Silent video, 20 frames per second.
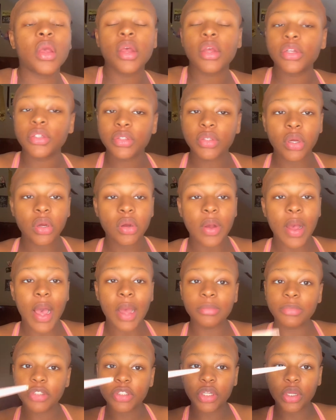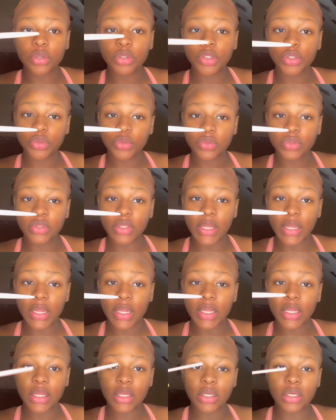So I'm just gonna use the
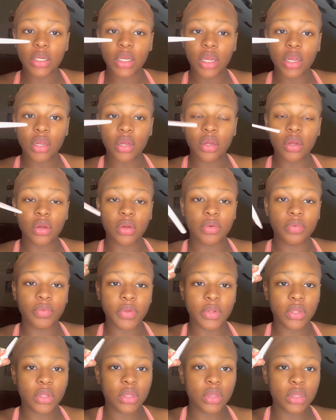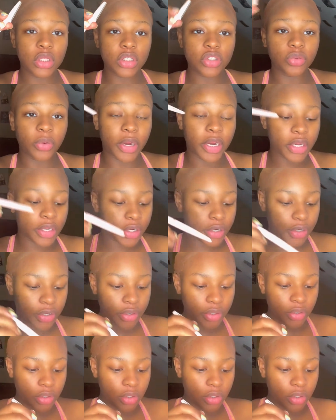end of this right here.